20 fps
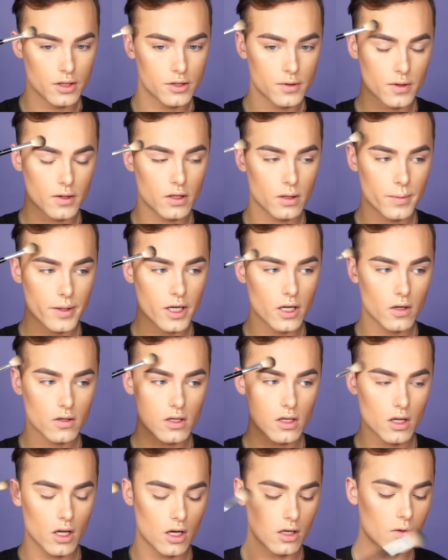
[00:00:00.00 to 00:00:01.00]
So a little bit
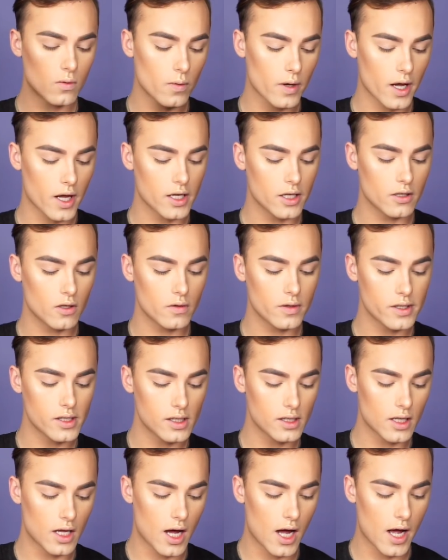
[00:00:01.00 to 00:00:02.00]
goes a long way. You don't need
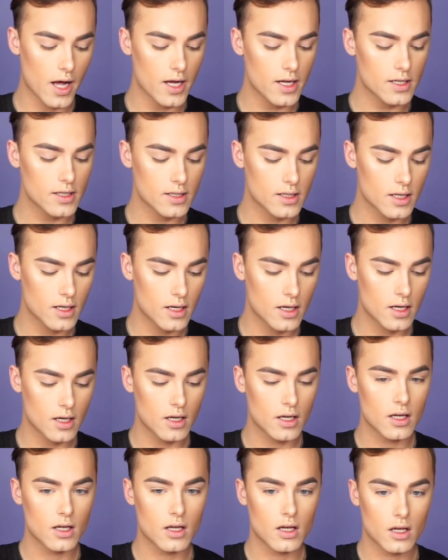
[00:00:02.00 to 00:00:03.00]
a lot.
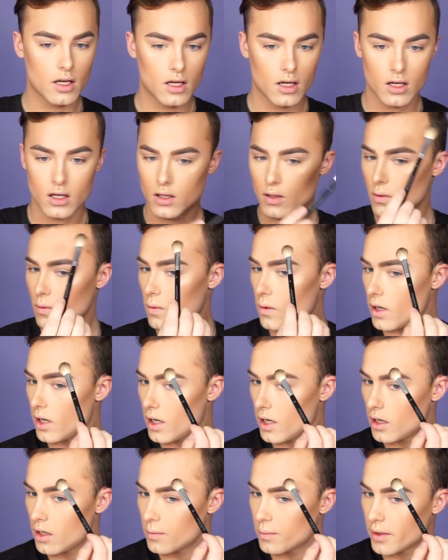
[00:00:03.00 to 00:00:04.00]

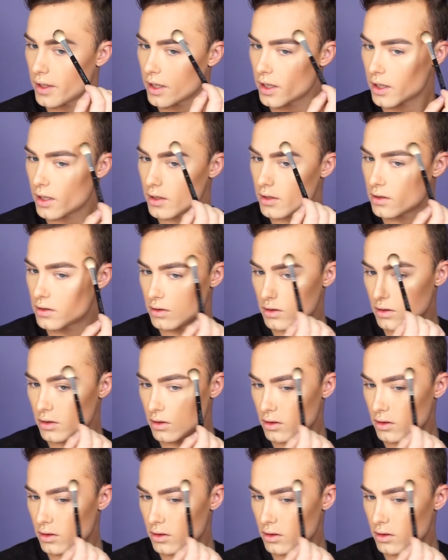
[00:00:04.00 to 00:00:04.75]
Wow, man.